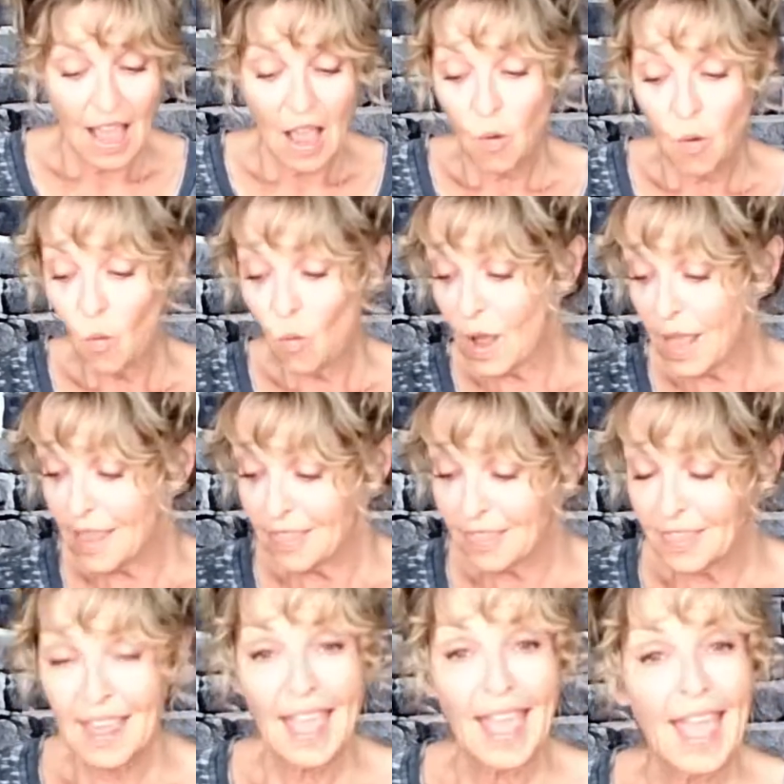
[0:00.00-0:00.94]

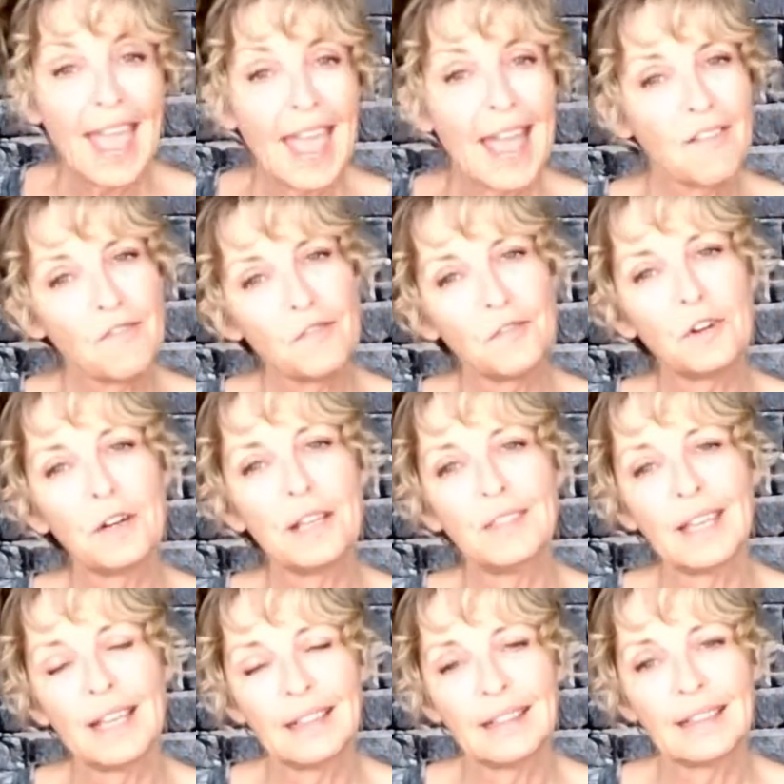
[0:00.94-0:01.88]
With
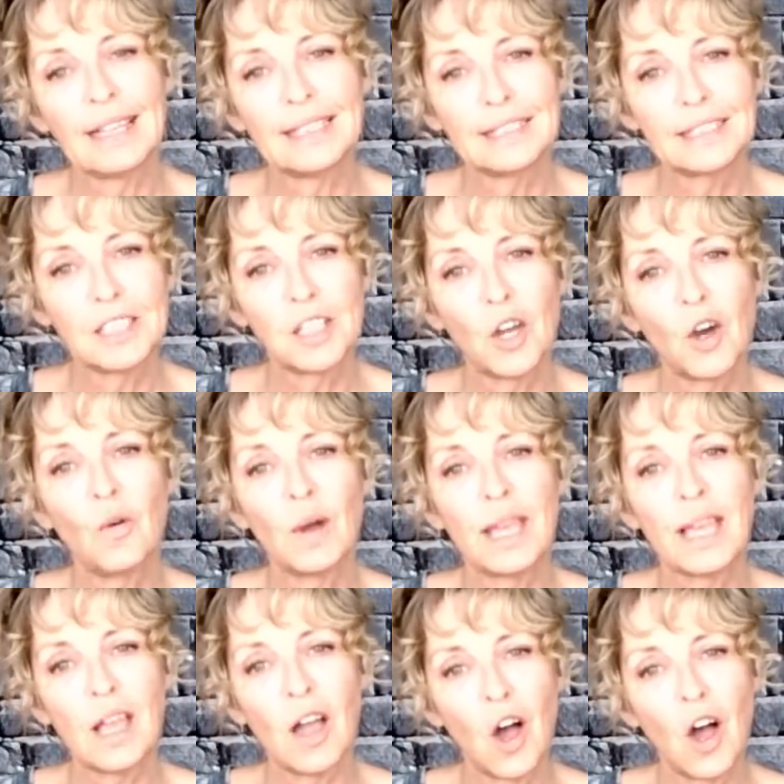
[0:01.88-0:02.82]
everything that is
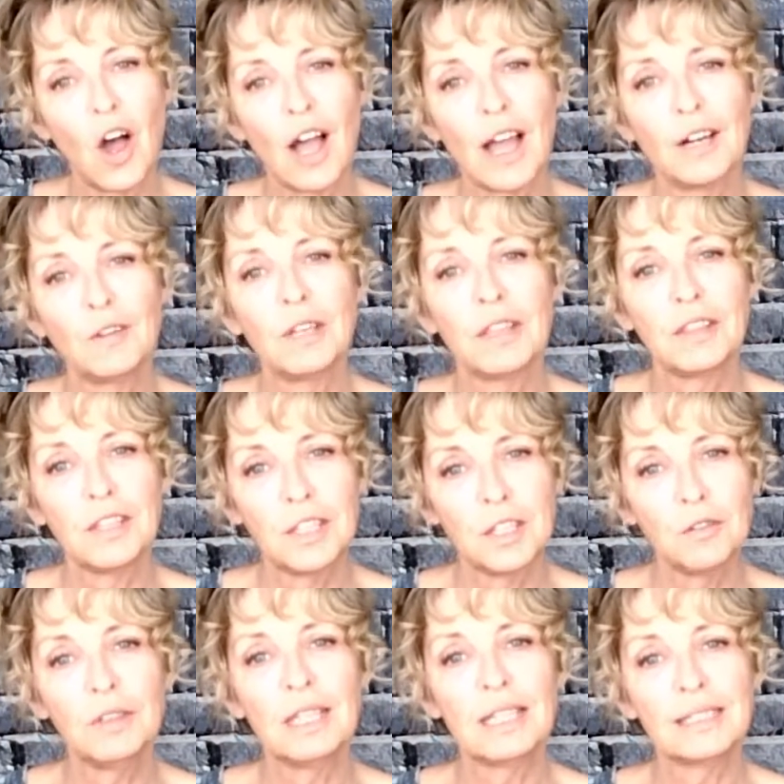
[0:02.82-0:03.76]
going on with
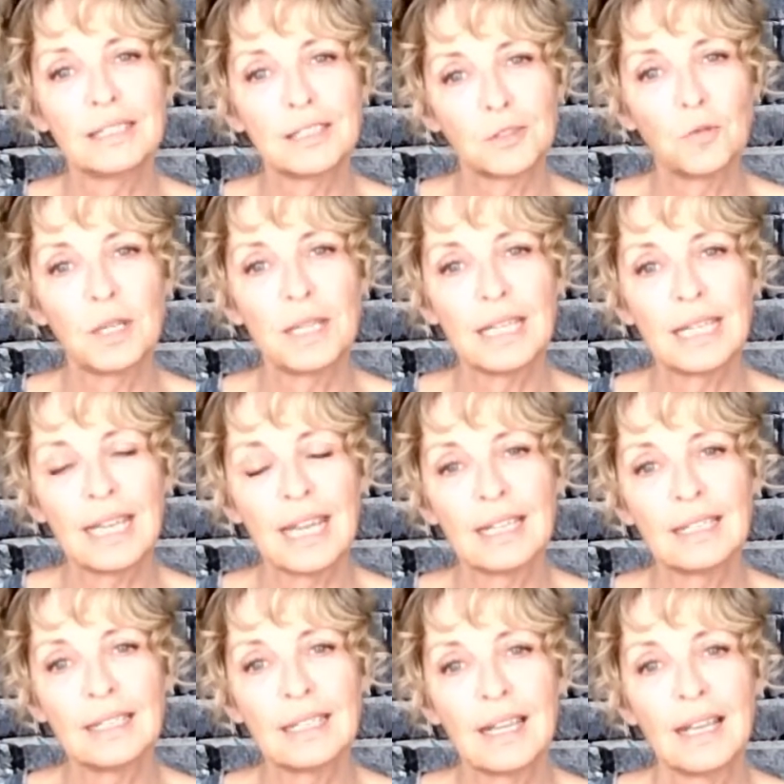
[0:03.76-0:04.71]
you this
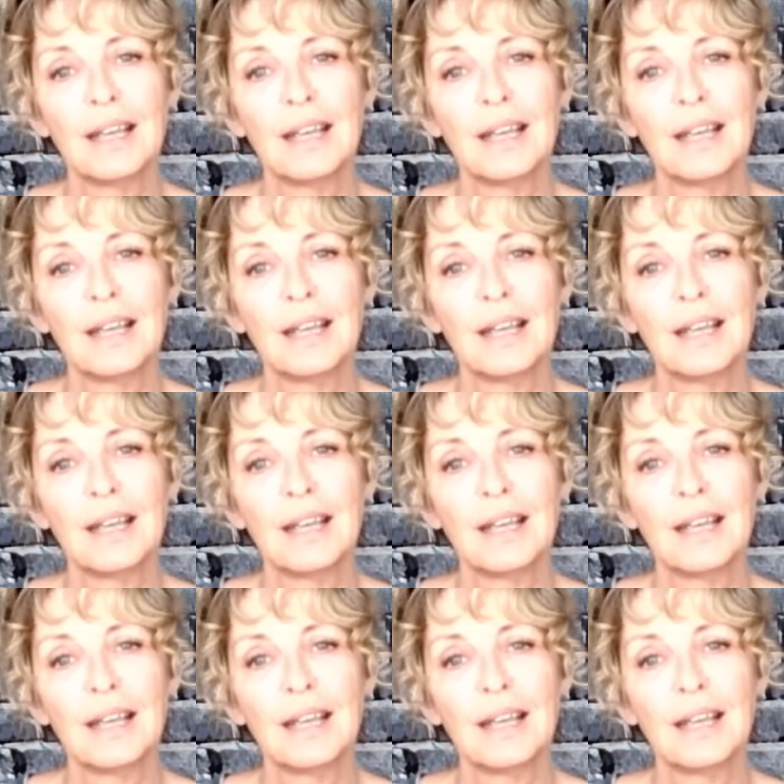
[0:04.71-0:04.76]
weekend,